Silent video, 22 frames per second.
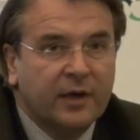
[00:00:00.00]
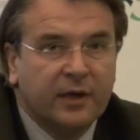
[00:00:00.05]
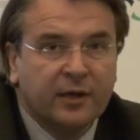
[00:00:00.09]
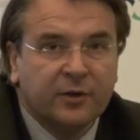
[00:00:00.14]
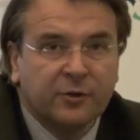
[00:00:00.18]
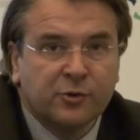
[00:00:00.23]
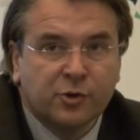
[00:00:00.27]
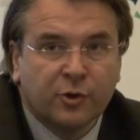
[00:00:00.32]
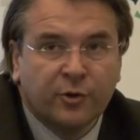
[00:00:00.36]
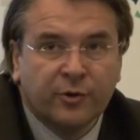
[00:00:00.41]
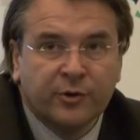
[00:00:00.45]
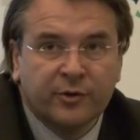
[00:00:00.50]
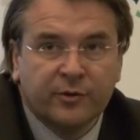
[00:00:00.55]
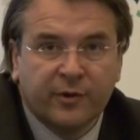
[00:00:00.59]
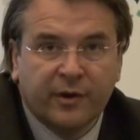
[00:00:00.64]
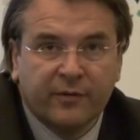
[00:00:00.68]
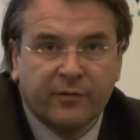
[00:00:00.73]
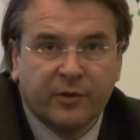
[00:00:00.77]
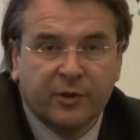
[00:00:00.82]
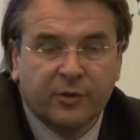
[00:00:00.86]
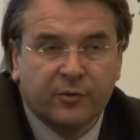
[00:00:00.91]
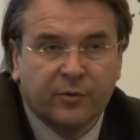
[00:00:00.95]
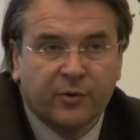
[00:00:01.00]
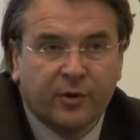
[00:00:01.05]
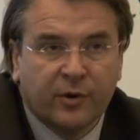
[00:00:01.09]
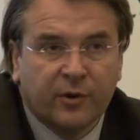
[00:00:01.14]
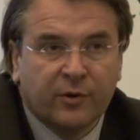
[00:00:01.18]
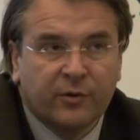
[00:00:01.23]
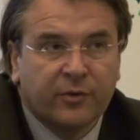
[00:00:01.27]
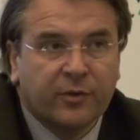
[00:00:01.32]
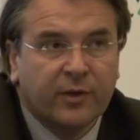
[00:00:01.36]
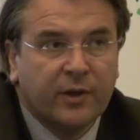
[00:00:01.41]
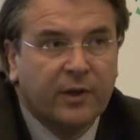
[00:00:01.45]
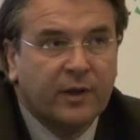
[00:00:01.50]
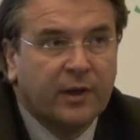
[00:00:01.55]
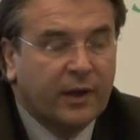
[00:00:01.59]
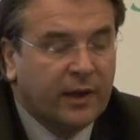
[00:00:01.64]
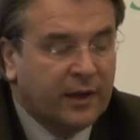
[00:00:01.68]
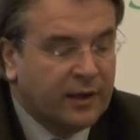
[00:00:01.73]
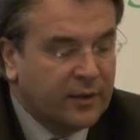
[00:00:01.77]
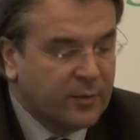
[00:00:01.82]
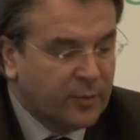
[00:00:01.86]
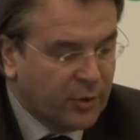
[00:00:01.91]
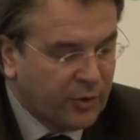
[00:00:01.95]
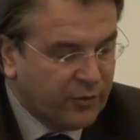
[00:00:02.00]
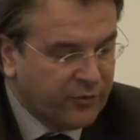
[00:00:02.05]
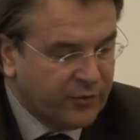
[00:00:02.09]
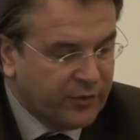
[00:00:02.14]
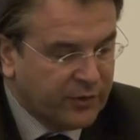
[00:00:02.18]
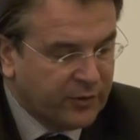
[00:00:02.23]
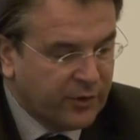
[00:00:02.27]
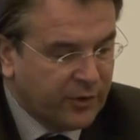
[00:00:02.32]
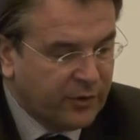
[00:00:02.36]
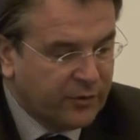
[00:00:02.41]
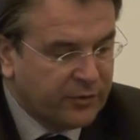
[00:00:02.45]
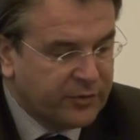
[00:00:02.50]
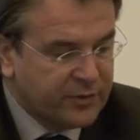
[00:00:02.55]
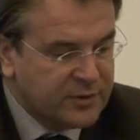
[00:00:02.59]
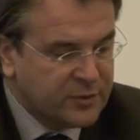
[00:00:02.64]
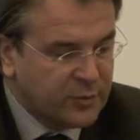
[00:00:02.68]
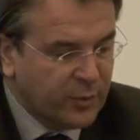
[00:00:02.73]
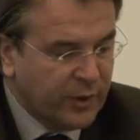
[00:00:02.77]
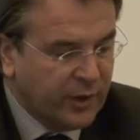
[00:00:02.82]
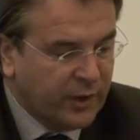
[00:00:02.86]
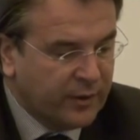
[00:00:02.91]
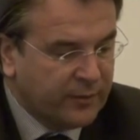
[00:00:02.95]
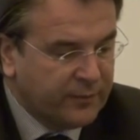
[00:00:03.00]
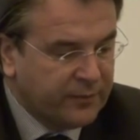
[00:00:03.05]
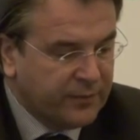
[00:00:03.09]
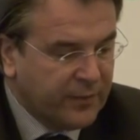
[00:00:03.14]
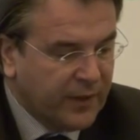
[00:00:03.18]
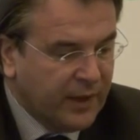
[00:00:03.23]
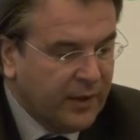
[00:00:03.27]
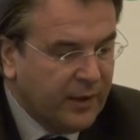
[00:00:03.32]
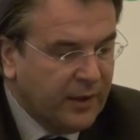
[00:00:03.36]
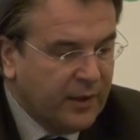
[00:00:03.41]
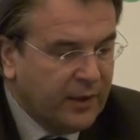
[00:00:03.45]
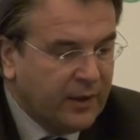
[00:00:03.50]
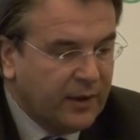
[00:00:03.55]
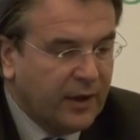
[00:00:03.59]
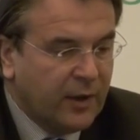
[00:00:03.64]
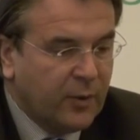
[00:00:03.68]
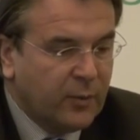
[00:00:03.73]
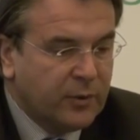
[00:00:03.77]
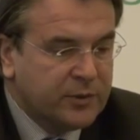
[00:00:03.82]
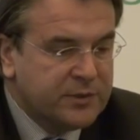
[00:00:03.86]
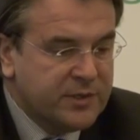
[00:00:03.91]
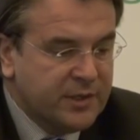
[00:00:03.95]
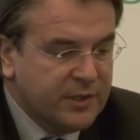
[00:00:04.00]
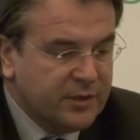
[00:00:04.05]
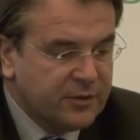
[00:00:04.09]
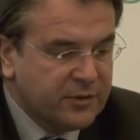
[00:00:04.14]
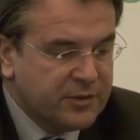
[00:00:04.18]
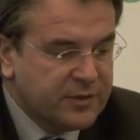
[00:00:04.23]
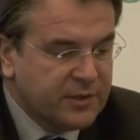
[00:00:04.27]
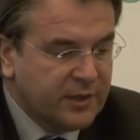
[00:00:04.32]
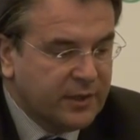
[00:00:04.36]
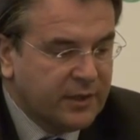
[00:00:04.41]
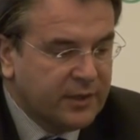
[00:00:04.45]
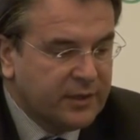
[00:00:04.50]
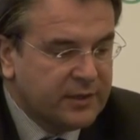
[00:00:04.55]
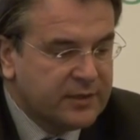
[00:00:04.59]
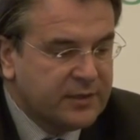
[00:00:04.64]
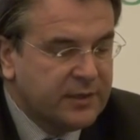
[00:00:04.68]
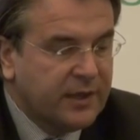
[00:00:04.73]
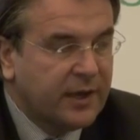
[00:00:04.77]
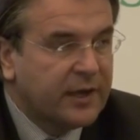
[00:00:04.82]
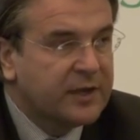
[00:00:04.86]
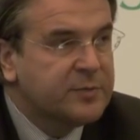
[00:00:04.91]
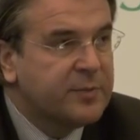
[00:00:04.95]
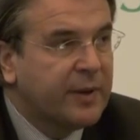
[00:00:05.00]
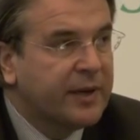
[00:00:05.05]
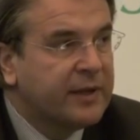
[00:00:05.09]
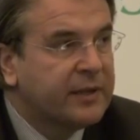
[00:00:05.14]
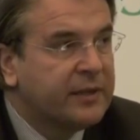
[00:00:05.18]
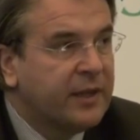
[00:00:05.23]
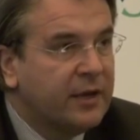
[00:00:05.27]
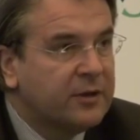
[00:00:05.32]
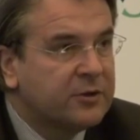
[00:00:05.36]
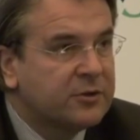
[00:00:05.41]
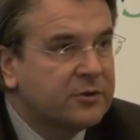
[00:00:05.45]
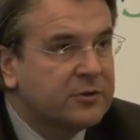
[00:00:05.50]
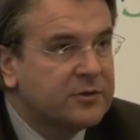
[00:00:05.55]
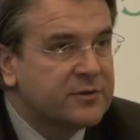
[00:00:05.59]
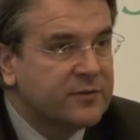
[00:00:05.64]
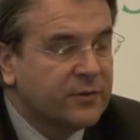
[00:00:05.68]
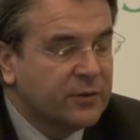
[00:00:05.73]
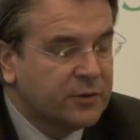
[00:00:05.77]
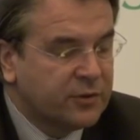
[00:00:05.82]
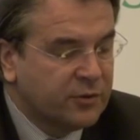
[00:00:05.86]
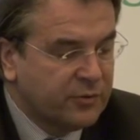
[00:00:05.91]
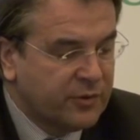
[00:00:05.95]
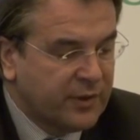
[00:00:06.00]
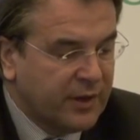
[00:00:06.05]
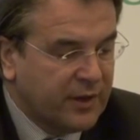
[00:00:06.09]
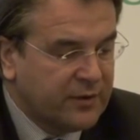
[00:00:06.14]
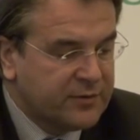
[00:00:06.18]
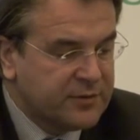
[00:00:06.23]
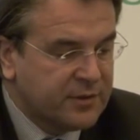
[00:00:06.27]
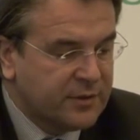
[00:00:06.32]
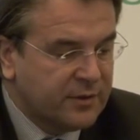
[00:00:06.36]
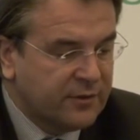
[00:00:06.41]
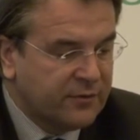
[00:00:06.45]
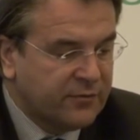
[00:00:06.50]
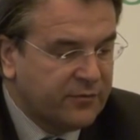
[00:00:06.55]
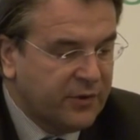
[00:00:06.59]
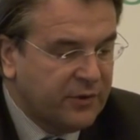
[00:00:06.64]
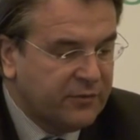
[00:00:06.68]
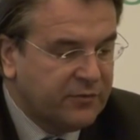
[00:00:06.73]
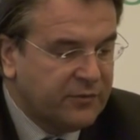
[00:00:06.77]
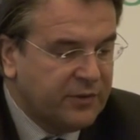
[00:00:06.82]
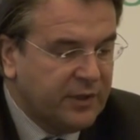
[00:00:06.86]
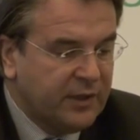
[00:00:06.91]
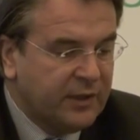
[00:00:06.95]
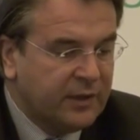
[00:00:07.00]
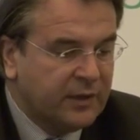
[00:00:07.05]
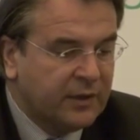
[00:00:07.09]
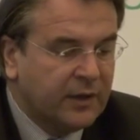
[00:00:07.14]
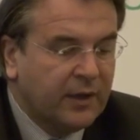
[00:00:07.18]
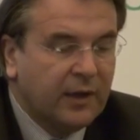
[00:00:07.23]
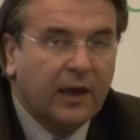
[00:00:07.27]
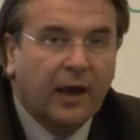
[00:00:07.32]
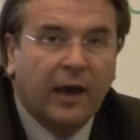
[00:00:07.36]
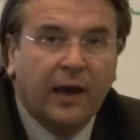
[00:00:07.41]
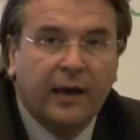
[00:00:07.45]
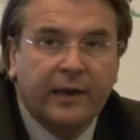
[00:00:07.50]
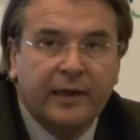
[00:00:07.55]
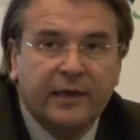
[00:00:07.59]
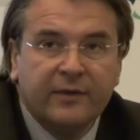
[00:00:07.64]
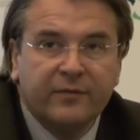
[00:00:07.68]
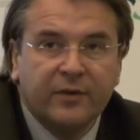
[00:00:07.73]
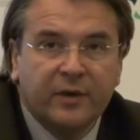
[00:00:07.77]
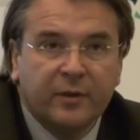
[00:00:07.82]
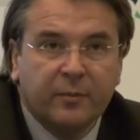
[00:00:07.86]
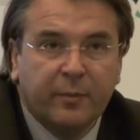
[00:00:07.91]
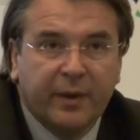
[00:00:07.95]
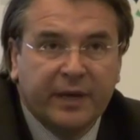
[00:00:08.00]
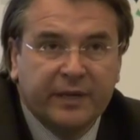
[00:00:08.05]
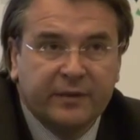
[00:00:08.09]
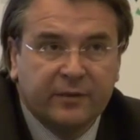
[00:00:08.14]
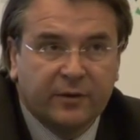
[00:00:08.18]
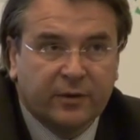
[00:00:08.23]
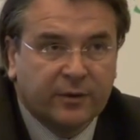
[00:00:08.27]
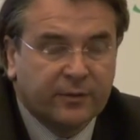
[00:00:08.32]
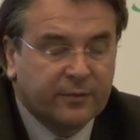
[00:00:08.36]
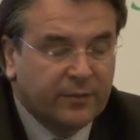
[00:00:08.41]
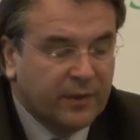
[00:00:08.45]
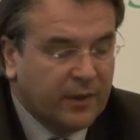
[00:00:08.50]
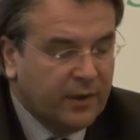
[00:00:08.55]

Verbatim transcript: enjoyed revenue growth and profit growth as well. Now, what's interesting is the expectations for 2015 are even better.